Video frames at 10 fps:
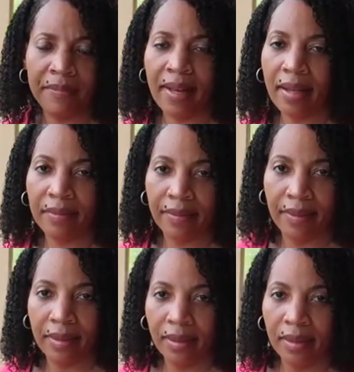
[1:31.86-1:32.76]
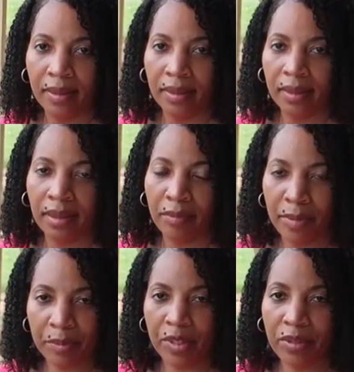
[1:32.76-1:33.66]
5, if
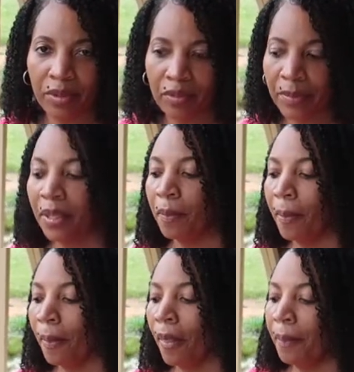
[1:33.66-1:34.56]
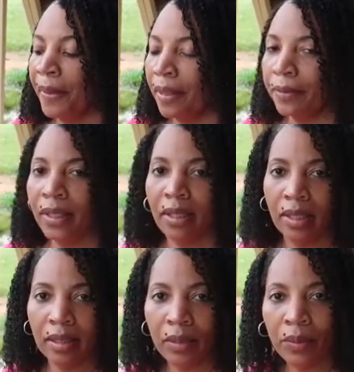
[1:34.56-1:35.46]
memory serves me. But we're gonna
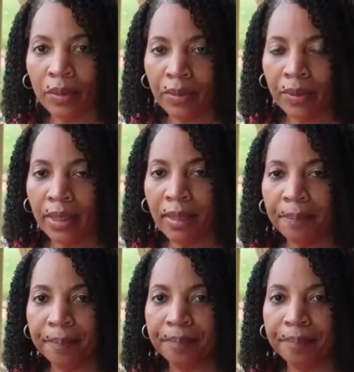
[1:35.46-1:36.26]
get the corn grilled up.